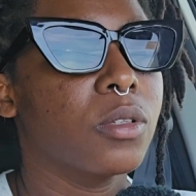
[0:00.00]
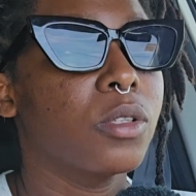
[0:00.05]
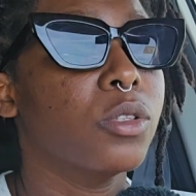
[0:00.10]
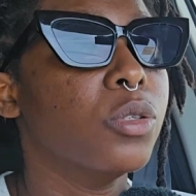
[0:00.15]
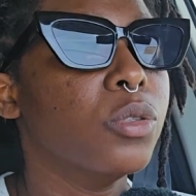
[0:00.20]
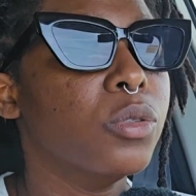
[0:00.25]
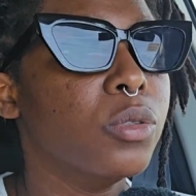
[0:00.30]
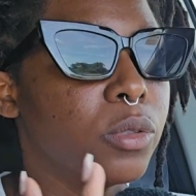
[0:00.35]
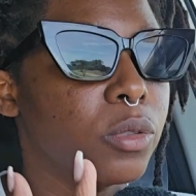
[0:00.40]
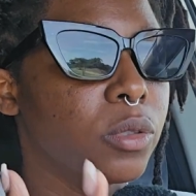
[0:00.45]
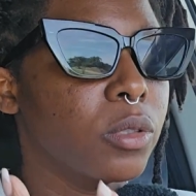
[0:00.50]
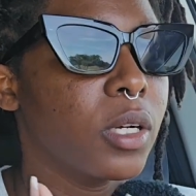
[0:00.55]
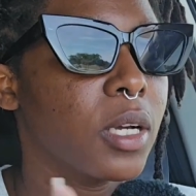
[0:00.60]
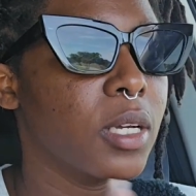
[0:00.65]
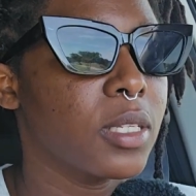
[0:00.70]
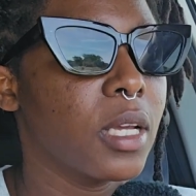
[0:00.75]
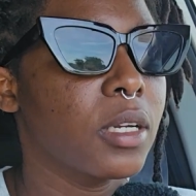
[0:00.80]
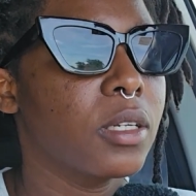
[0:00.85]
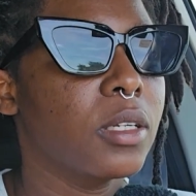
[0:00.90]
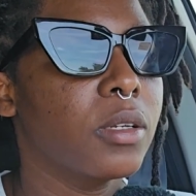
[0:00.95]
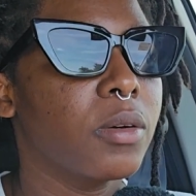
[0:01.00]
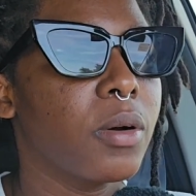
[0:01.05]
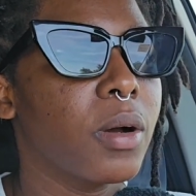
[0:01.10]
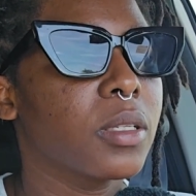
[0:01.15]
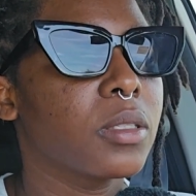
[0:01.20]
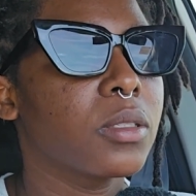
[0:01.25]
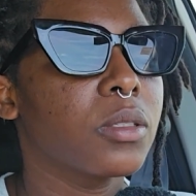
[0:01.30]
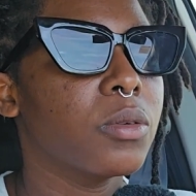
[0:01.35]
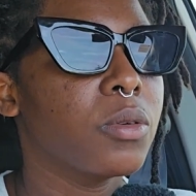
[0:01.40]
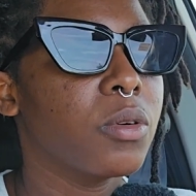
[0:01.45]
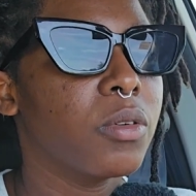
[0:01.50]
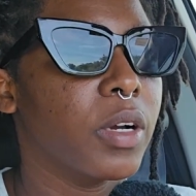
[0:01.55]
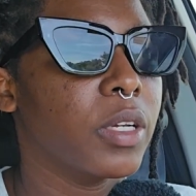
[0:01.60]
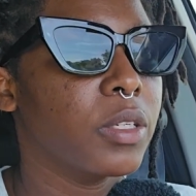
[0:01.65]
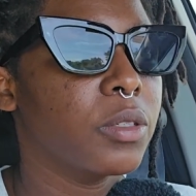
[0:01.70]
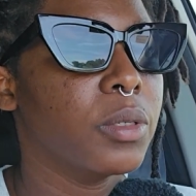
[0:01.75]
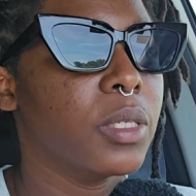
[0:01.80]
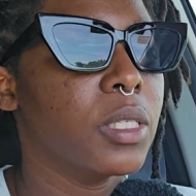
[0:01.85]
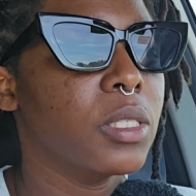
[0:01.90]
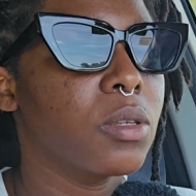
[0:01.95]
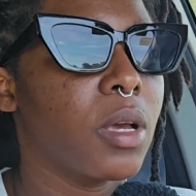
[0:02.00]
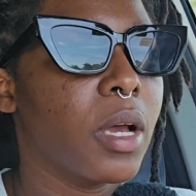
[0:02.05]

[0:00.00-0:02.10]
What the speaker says: 2 because I didn't want to overdo it.